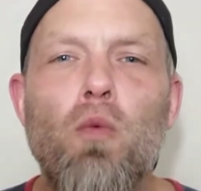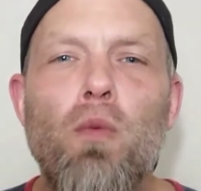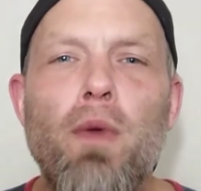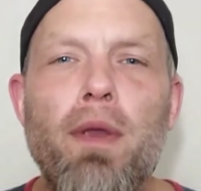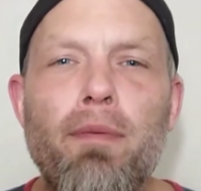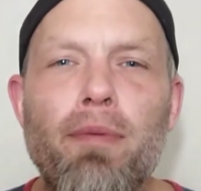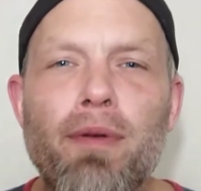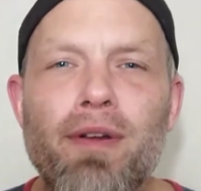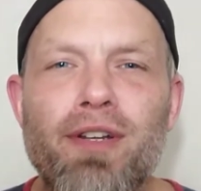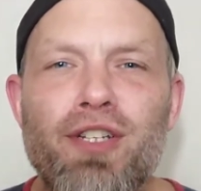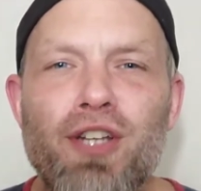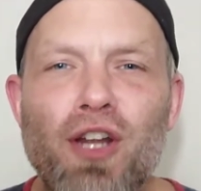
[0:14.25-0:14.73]

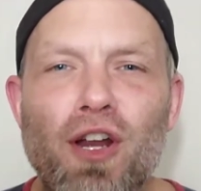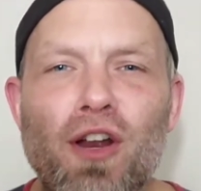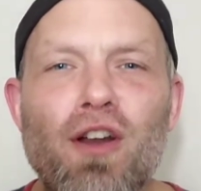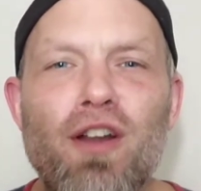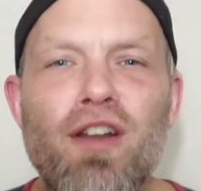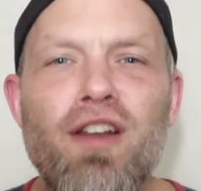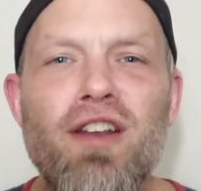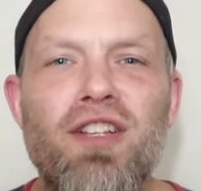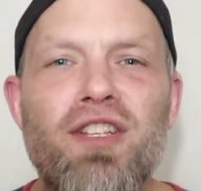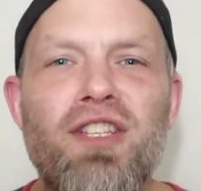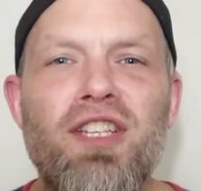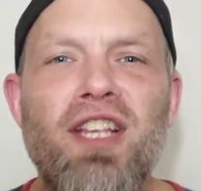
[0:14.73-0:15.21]
We
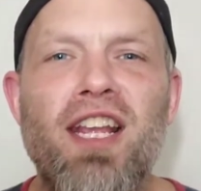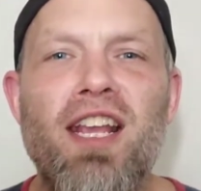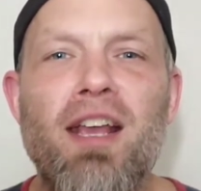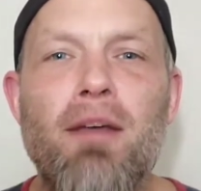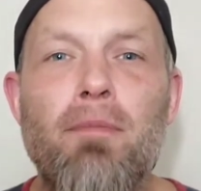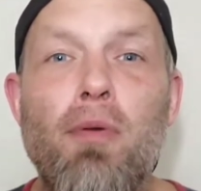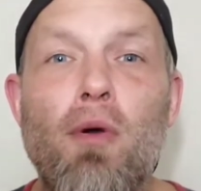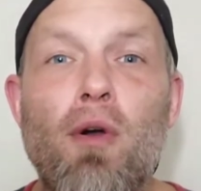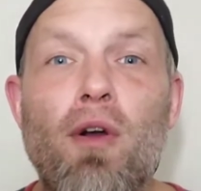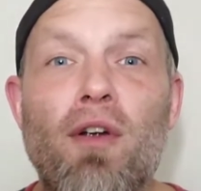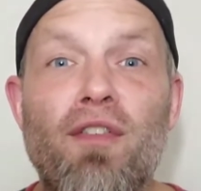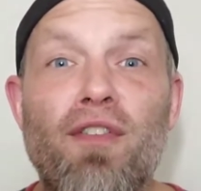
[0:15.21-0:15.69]
return to
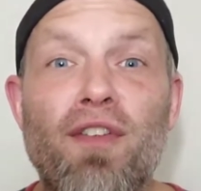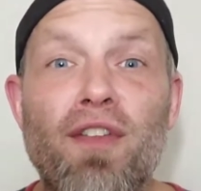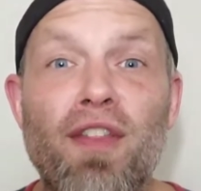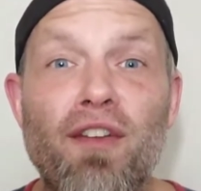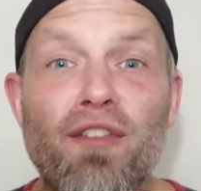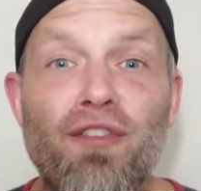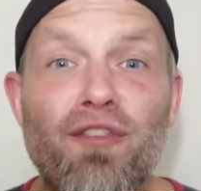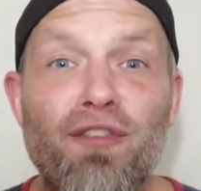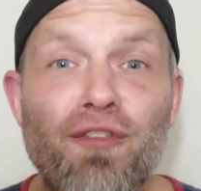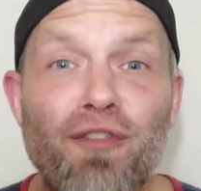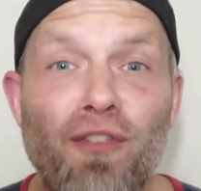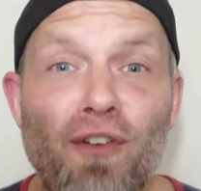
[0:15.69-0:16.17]
Singapore for
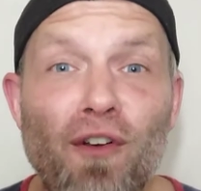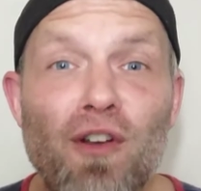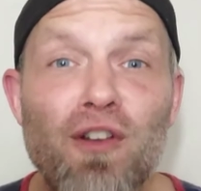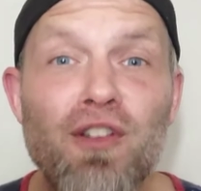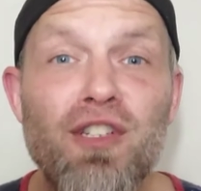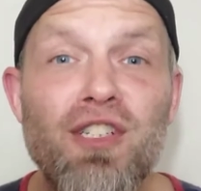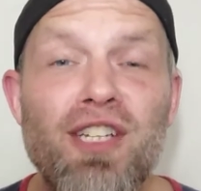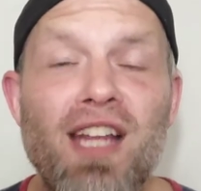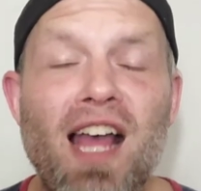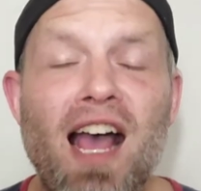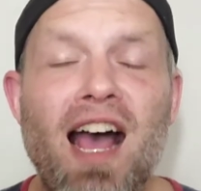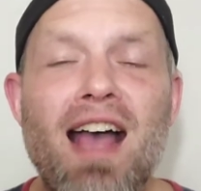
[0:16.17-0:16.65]
the
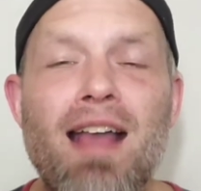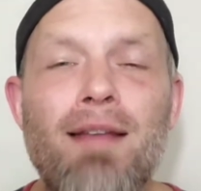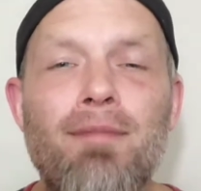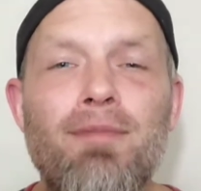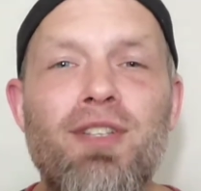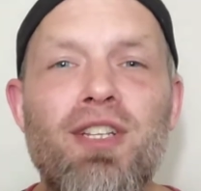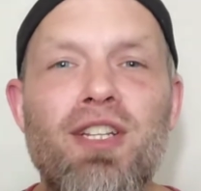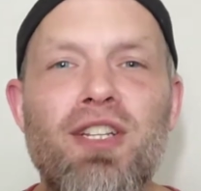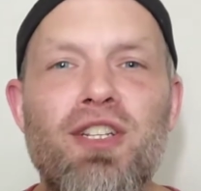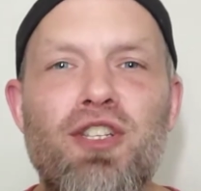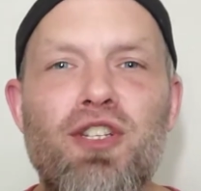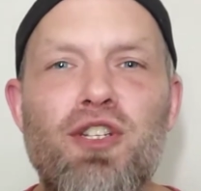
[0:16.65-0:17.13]
first
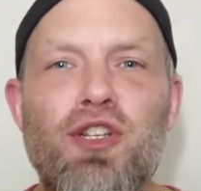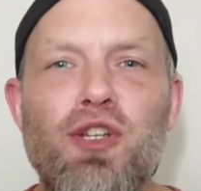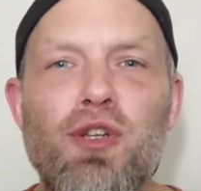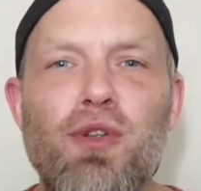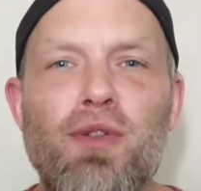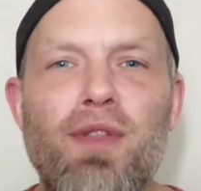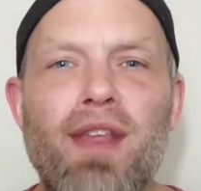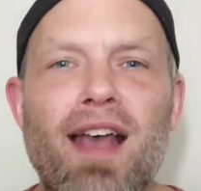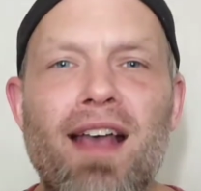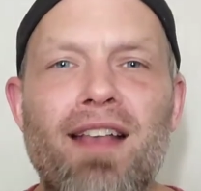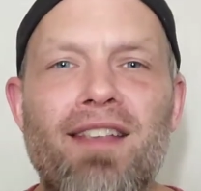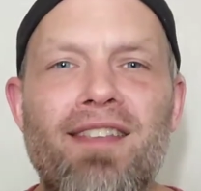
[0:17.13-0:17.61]
time since
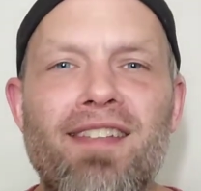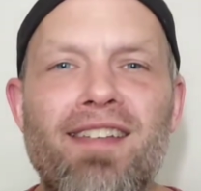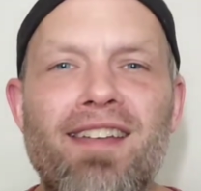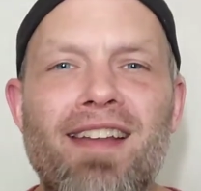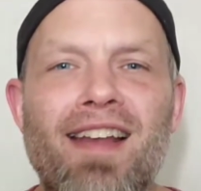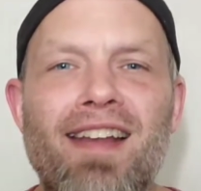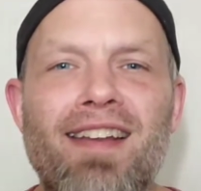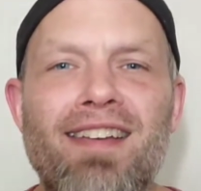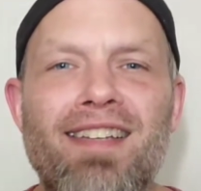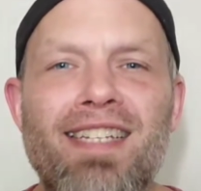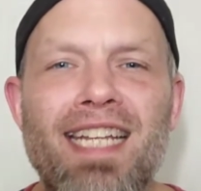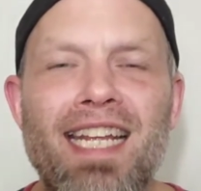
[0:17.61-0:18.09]

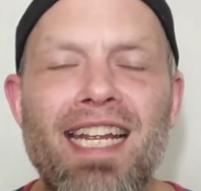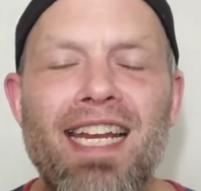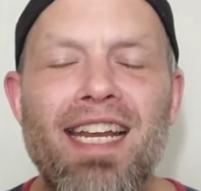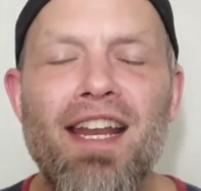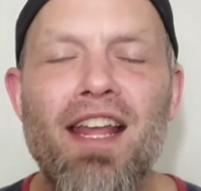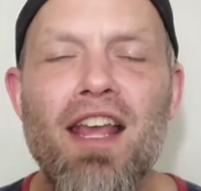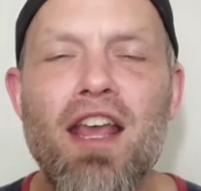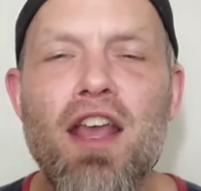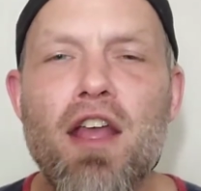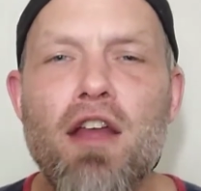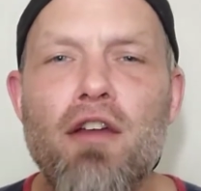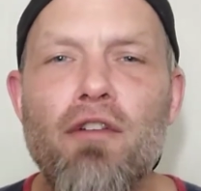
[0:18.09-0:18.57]

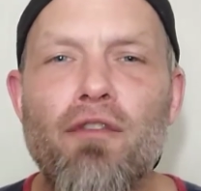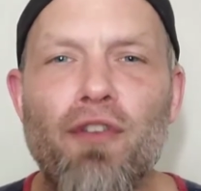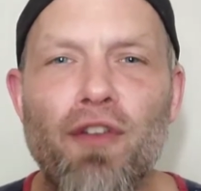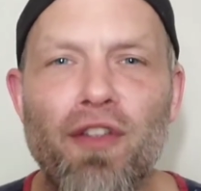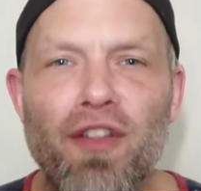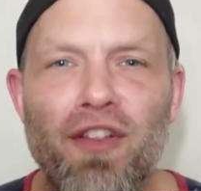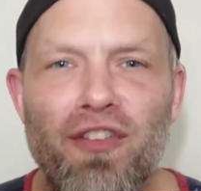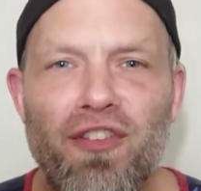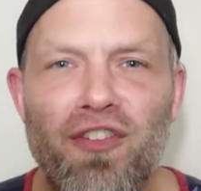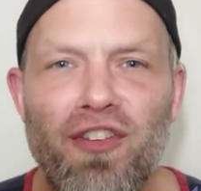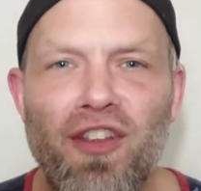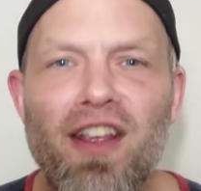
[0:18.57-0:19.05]
2019 for
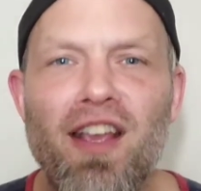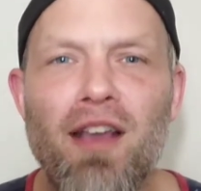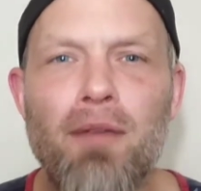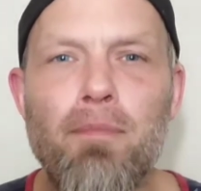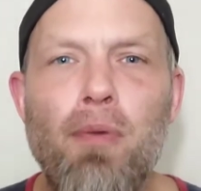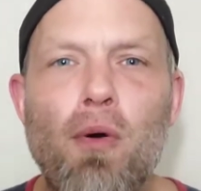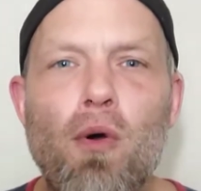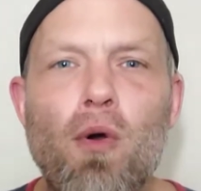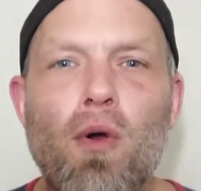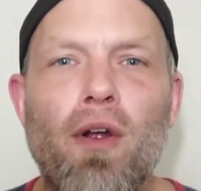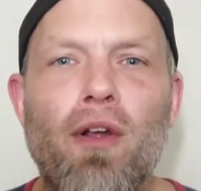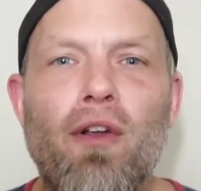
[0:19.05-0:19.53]
the
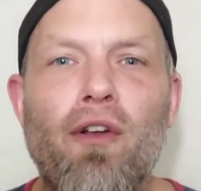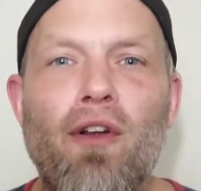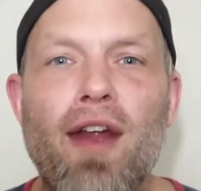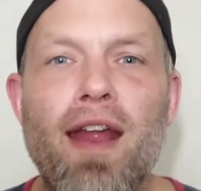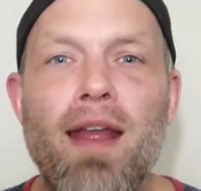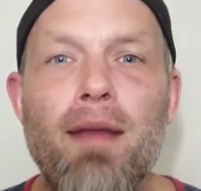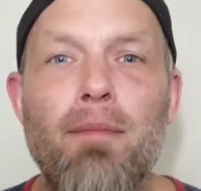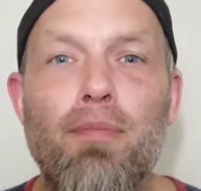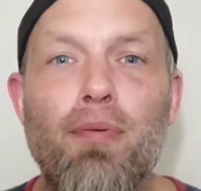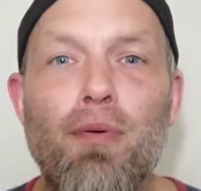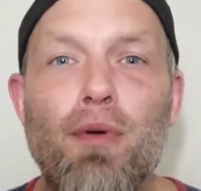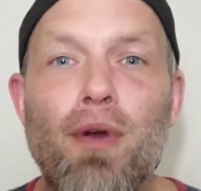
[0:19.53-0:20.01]
Singapore
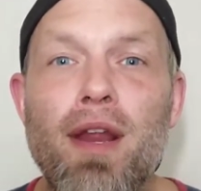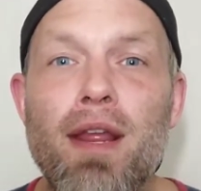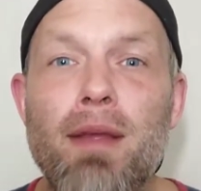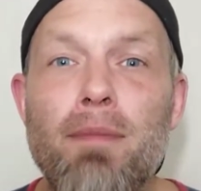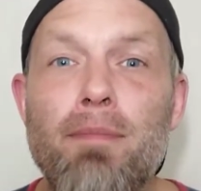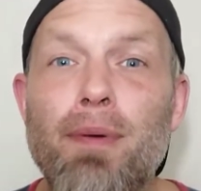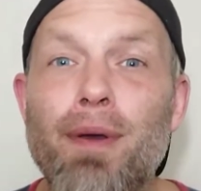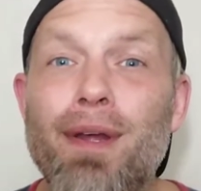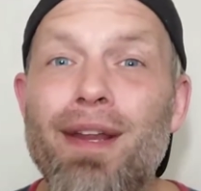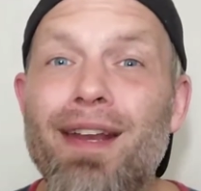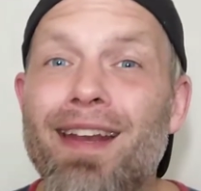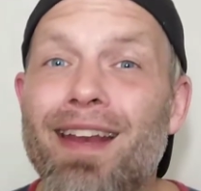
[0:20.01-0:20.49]
Grand Prix,
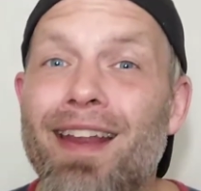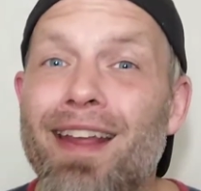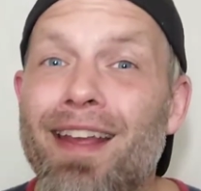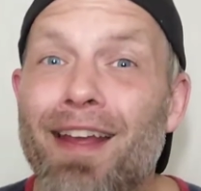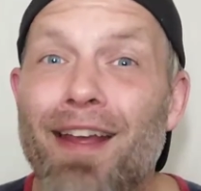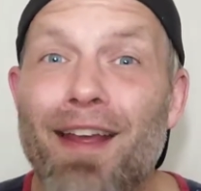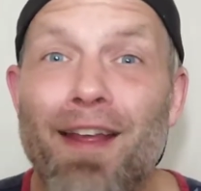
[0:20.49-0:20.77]
but